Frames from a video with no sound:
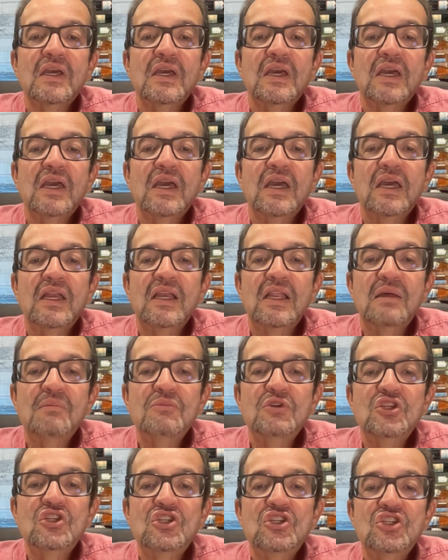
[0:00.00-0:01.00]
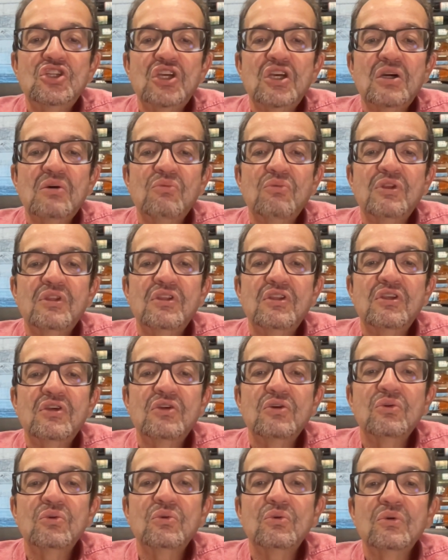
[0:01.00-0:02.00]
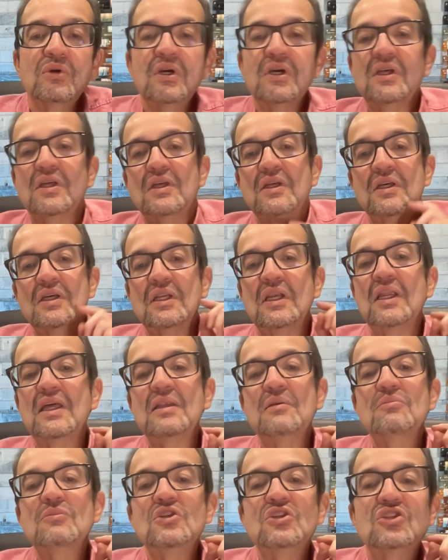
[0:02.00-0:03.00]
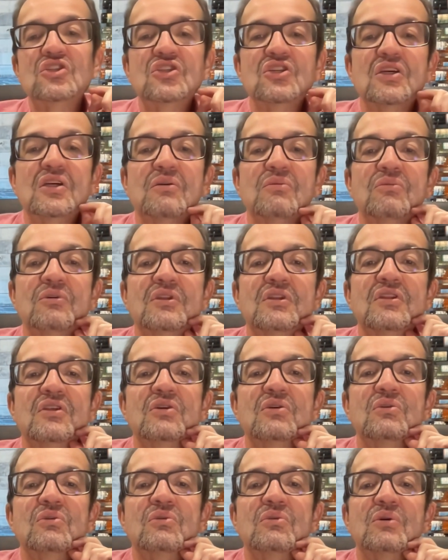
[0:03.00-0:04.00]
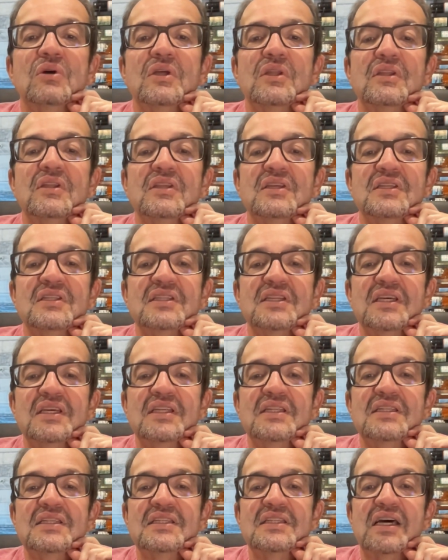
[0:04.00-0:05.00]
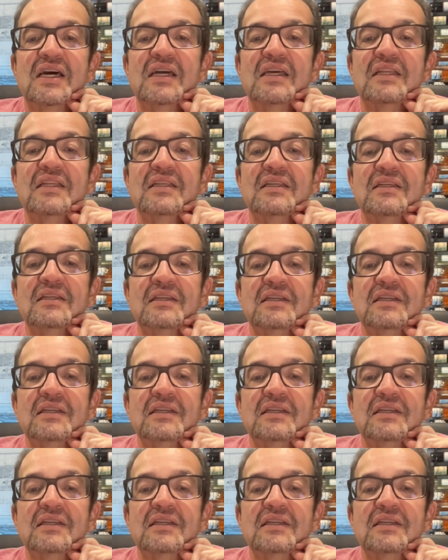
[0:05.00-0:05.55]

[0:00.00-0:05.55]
And let me share with you this insight.